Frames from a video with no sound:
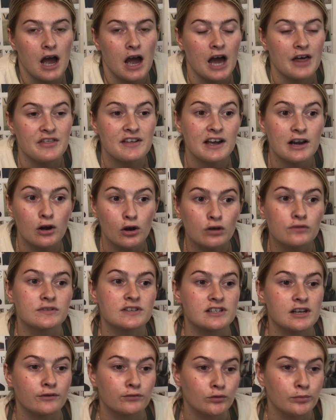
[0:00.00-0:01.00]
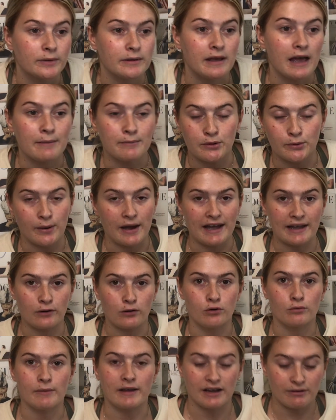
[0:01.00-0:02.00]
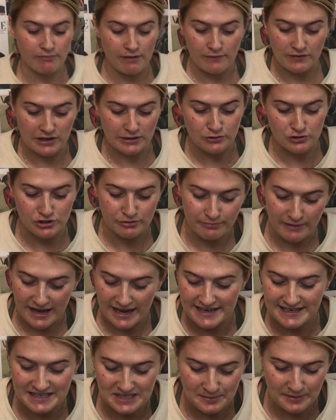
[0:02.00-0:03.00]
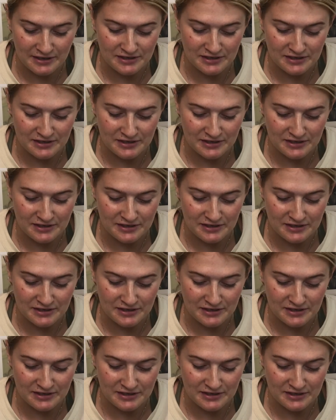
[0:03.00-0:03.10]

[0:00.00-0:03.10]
I think a lot of the stuff will be MUA or Makeup Revolution based